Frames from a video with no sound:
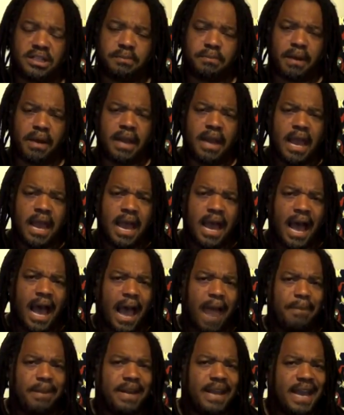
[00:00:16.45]
that I presented
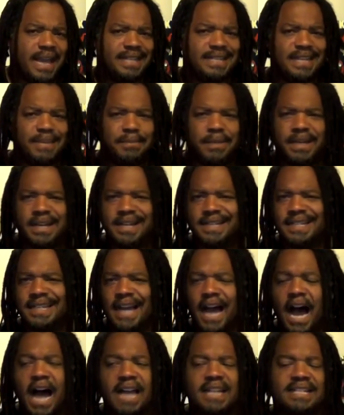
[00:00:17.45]
in my video he
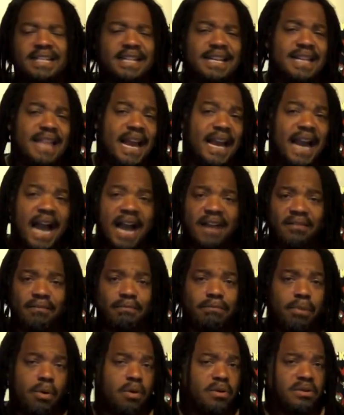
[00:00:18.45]
accepts as
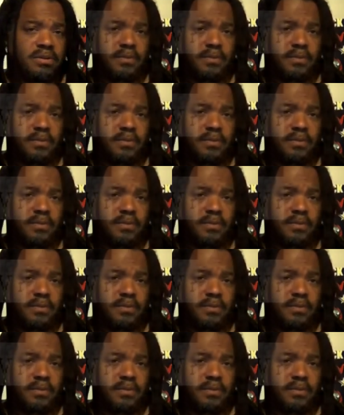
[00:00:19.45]
factual.